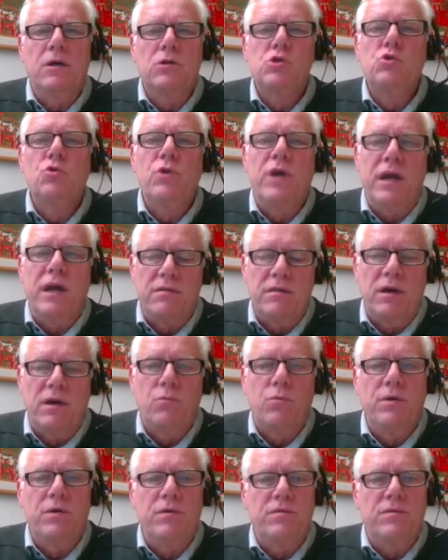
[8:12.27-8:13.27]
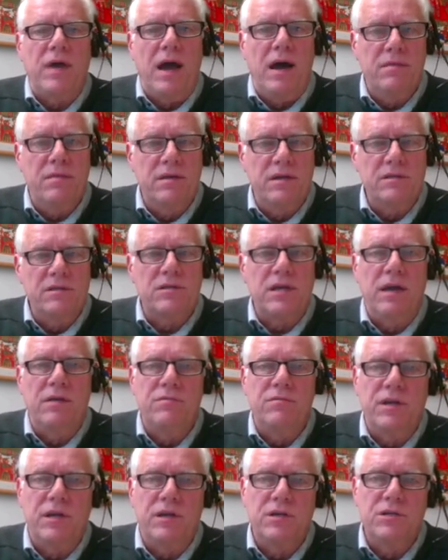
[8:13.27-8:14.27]
together with others,
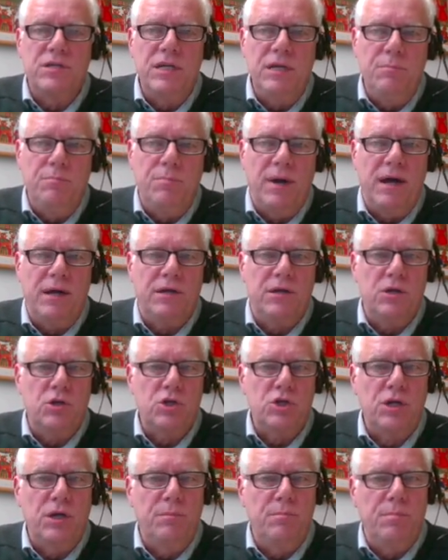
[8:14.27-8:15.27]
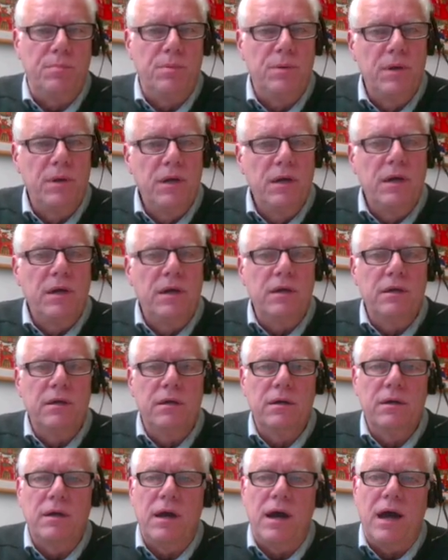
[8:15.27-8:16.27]
Ethical Tea Partnership,
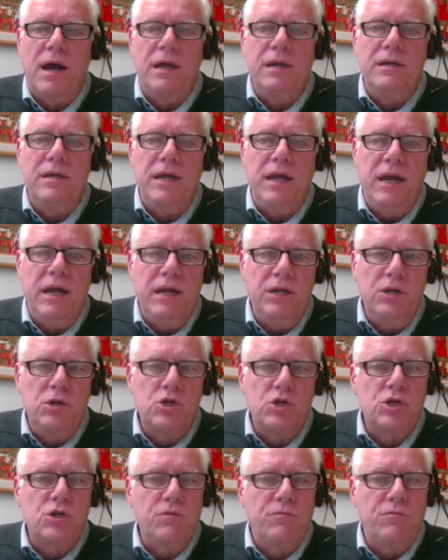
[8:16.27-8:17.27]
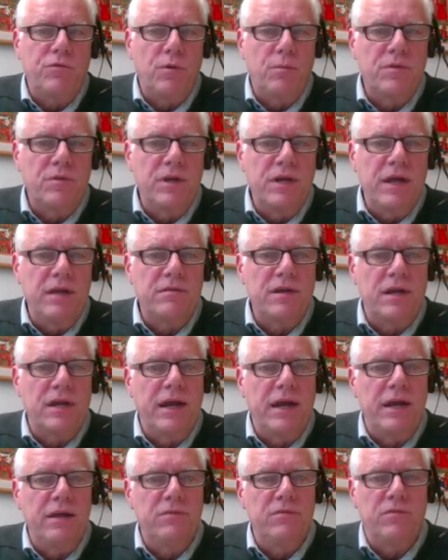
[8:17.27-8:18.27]
IDH from the
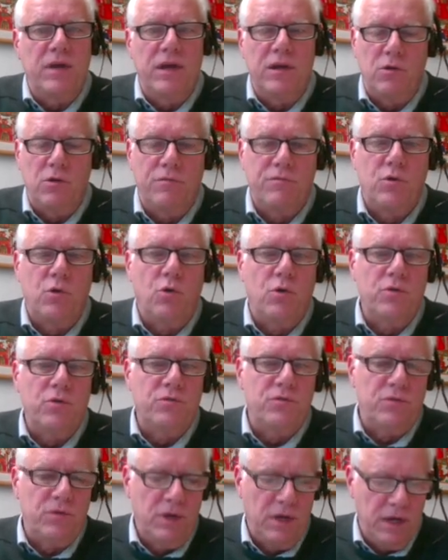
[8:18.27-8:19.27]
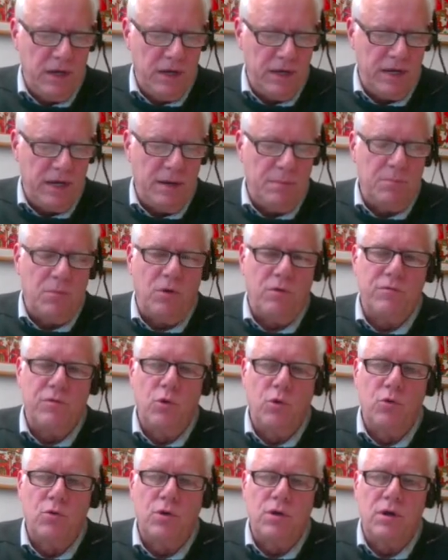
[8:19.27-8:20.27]
Netherlands, and of course, a number of
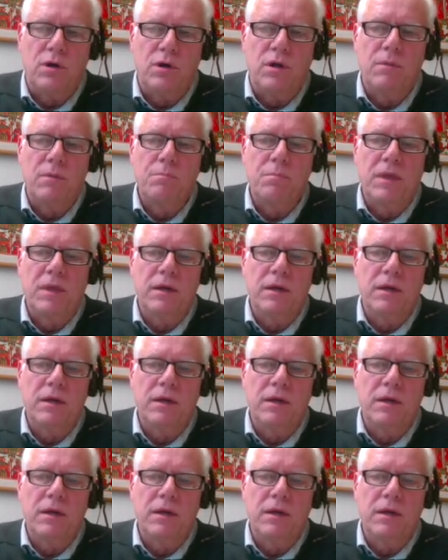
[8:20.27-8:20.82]
local